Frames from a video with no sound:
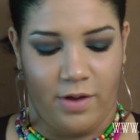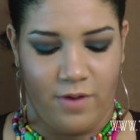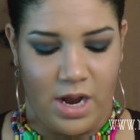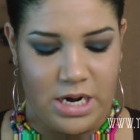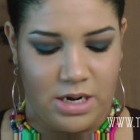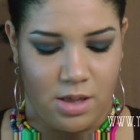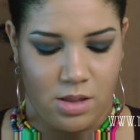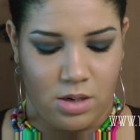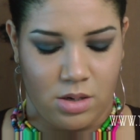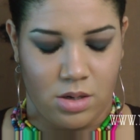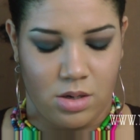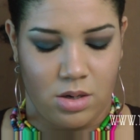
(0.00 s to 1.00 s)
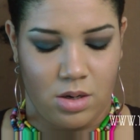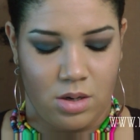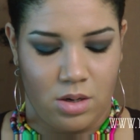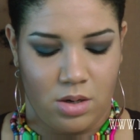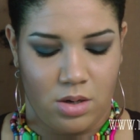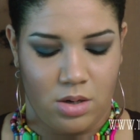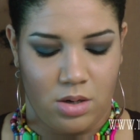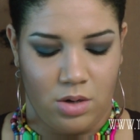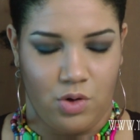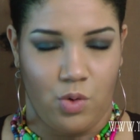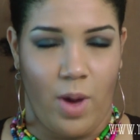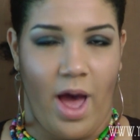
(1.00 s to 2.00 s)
I find it doesn't do